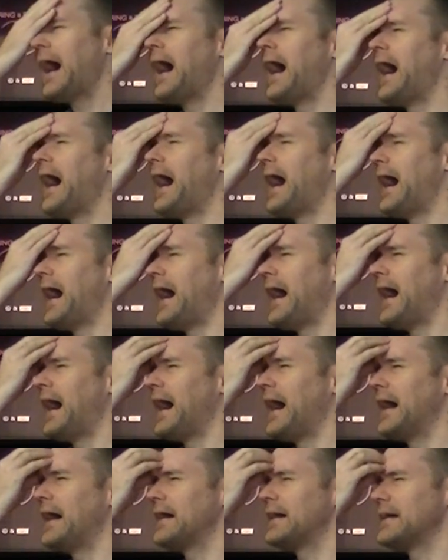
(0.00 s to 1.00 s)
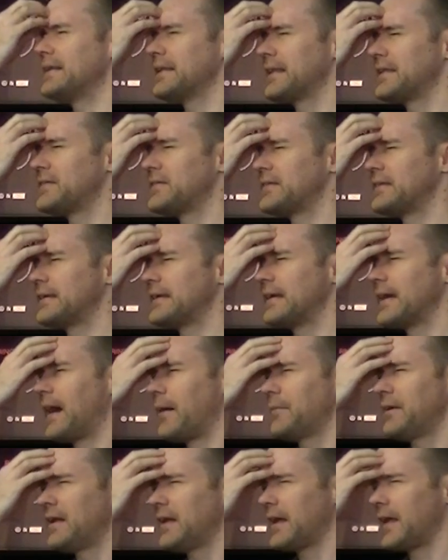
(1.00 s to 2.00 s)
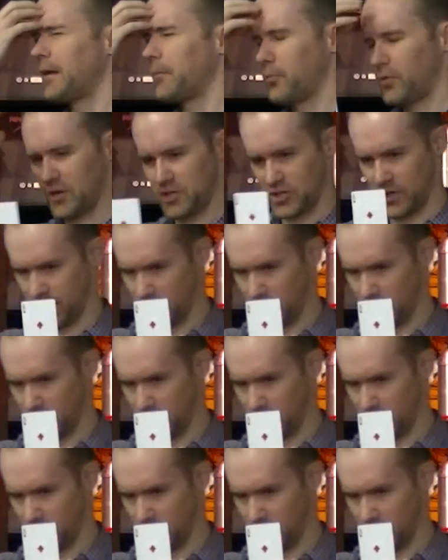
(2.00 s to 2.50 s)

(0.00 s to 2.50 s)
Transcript: uh, let's see. I'm getting an impression